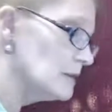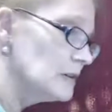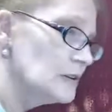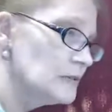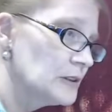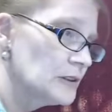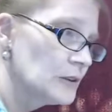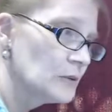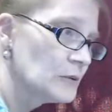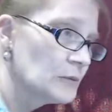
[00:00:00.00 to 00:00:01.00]
here I left in
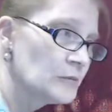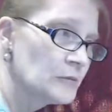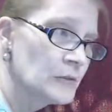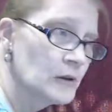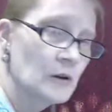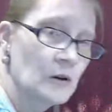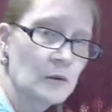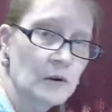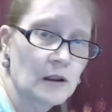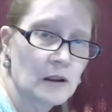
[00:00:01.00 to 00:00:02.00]
the other room.
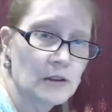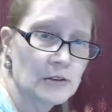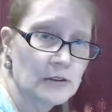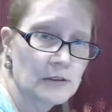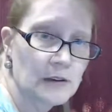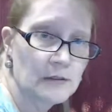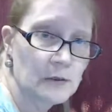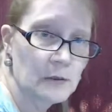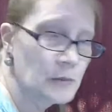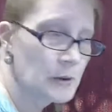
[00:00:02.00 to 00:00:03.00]
Well, I'll just have
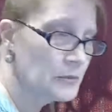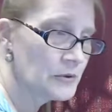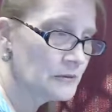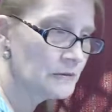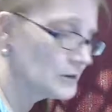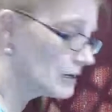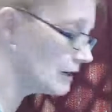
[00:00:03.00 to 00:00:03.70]
to remember them for